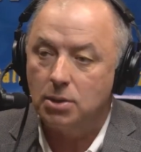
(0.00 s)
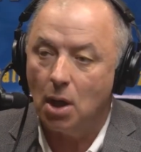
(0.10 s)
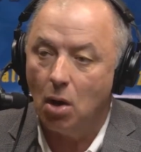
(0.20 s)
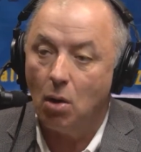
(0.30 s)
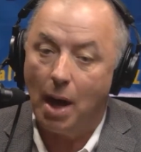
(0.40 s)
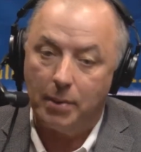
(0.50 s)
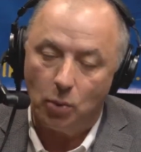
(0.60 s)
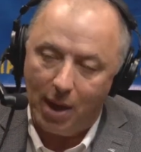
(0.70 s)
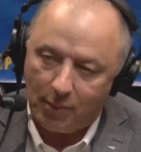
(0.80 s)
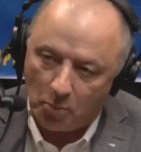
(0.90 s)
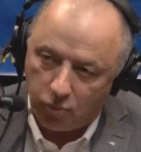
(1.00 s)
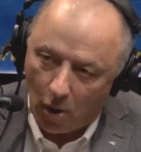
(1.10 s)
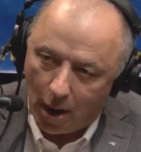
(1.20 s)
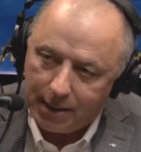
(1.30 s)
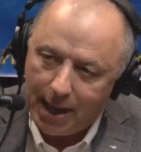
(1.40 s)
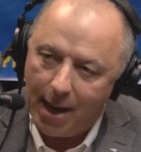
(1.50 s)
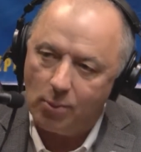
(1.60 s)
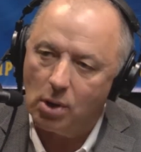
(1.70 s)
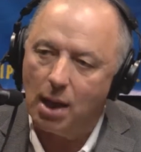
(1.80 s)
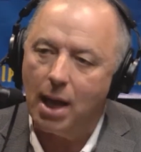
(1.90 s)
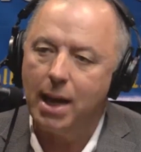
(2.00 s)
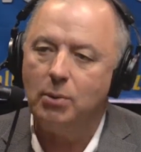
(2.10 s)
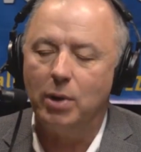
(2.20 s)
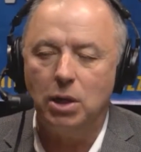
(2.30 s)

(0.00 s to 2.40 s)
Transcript: So, I mean, we have a broad camera line.